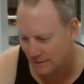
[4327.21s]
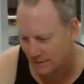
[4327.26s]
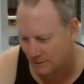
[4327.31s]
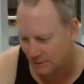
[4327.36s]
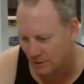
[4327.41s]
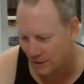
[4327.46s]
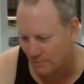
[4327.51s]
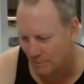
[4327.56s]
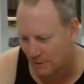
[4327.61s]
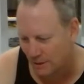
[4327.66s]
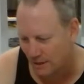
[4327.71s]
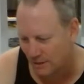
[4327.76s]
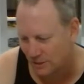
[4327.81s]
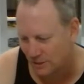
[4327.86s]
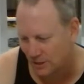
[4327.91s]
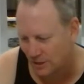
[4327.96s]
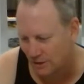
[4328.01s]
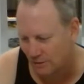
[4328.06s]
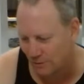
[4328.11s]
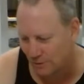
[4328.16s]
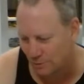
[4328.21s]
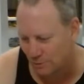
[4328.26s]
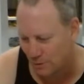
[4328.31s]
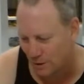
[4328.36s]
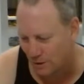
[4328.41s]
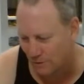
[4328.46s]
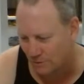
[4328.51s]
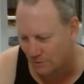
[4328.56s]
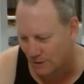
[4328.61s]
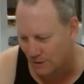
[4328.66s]
Some kids here as
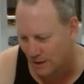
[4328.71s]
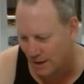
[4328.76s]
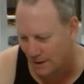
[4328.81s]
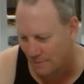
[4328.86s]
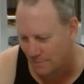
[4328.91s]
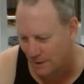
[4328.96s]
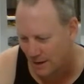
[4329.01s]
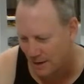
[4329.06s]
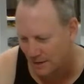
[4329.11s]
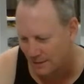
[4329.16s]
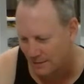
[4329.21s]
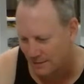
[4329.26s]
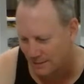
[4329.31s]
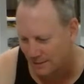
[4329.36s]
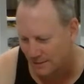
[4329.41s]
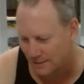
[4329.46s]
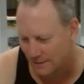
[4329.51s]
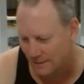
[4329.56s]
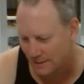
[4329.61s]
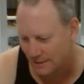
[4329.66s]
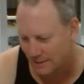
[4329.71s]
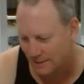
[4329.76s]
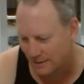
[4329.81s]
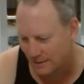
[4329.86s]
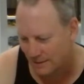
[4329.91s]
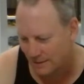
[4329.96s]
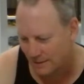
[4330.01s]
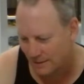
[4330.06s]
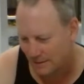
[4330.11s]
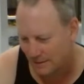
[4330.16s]
well. Good day, mate.
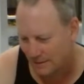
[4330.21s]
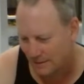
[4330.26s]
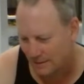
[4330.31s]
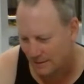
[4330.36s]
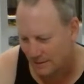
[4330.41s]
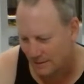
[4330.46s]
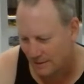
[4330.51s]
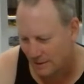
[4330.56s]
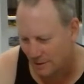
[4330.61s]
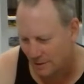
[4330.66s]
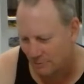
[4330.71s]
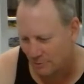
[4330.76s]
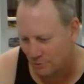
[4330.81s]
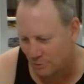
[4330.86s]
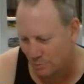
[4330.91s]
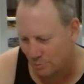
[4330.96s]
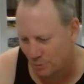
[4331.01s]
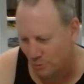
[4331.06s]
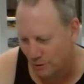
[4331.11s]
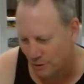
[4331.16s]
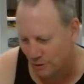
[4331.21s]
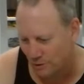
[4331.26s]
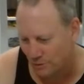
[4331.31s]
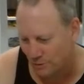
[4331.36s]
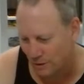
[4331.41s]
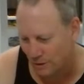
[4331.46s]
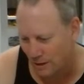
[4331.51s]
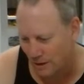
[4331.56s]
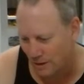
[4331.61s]
I'm doing pretty good.